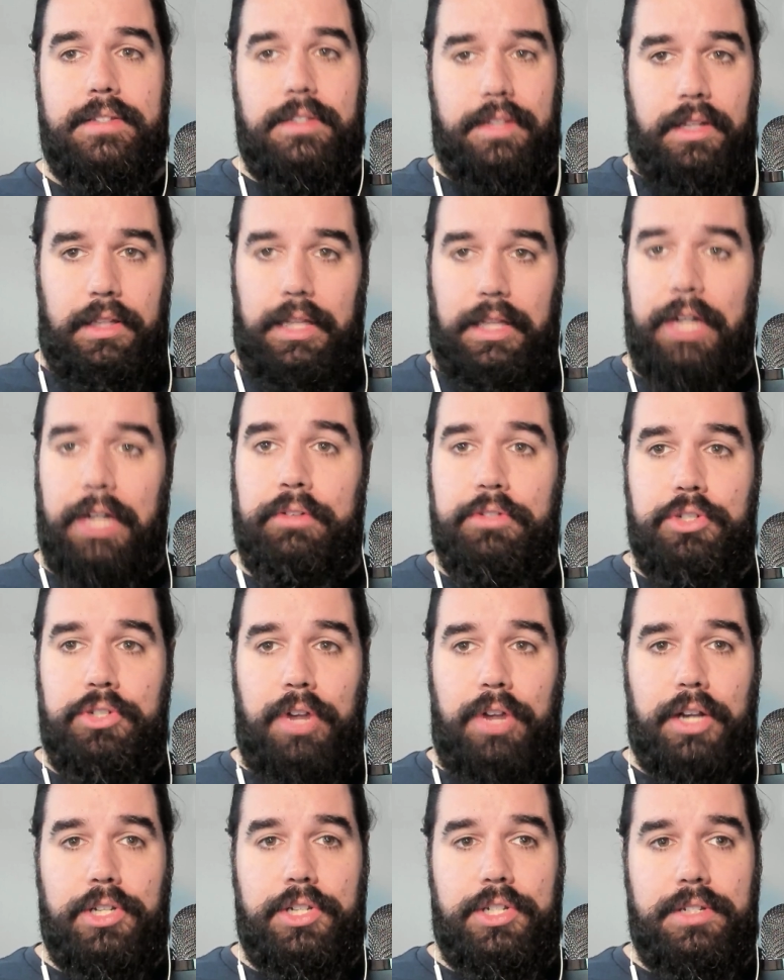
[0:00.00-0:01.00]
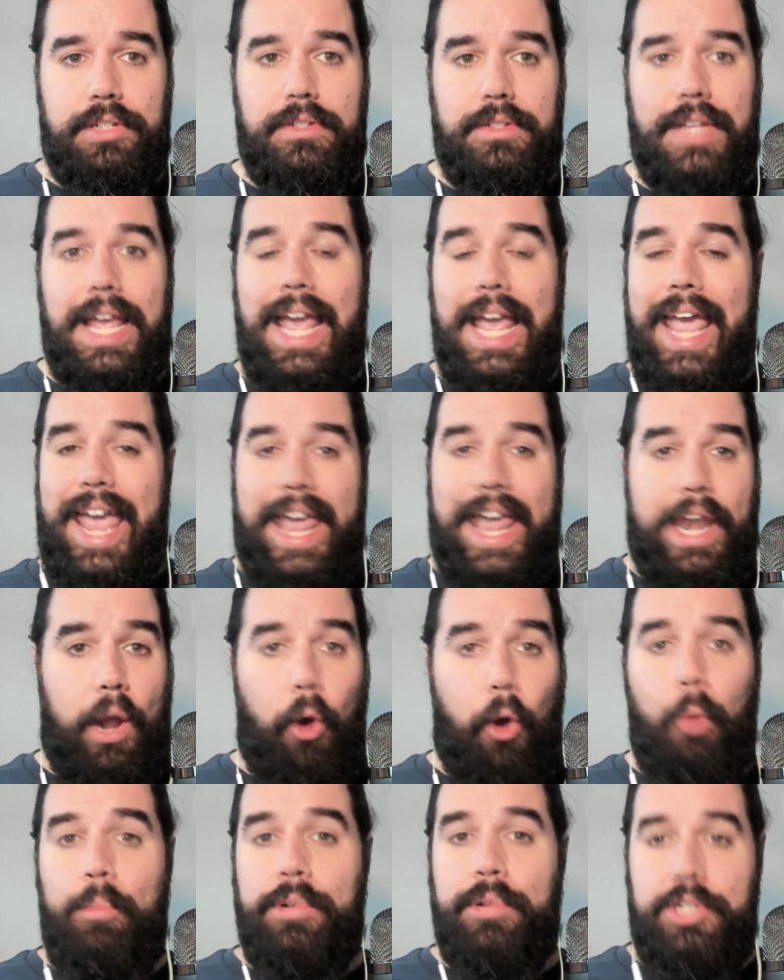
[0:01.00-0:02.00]
clear instructions, and
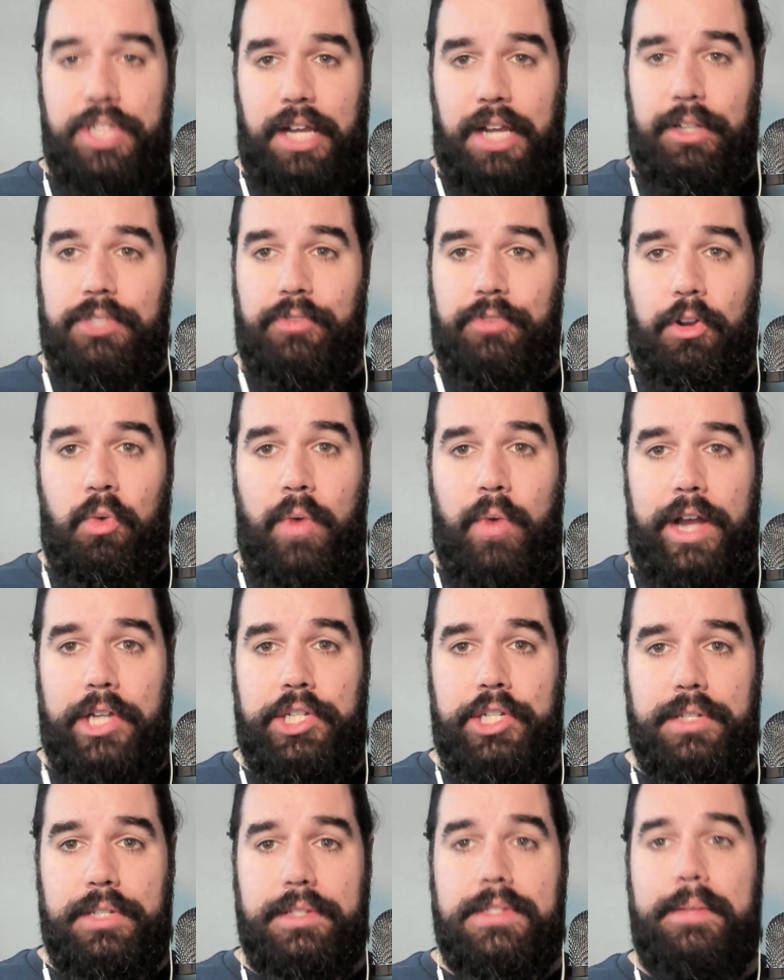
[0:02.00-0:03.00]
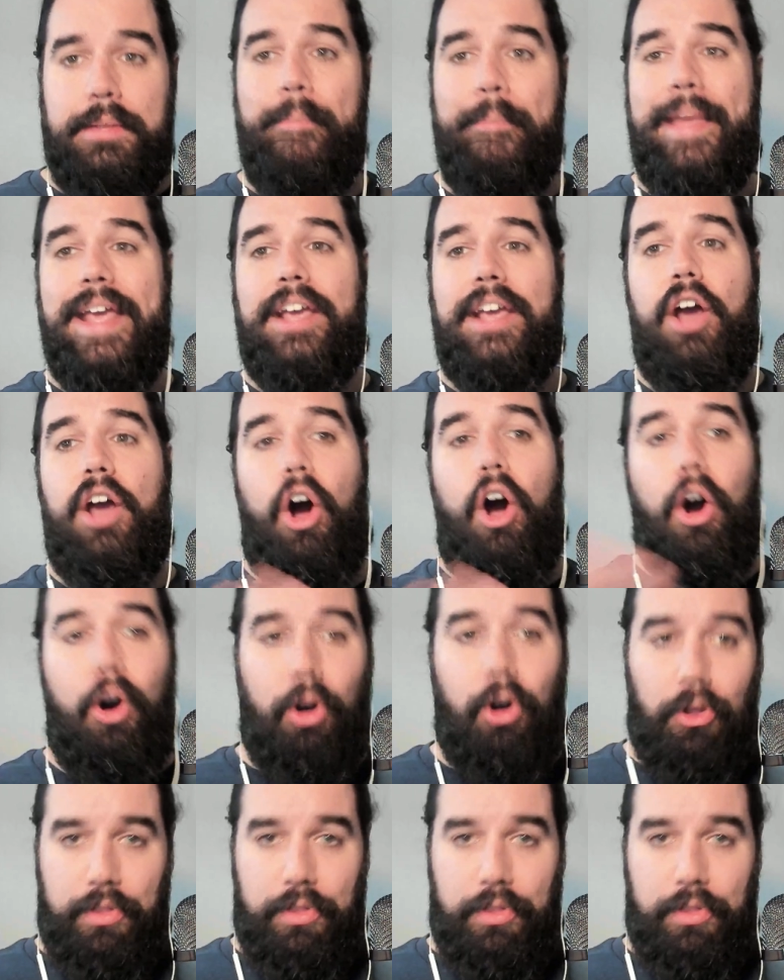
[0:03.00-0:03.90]
open channels for questions make all the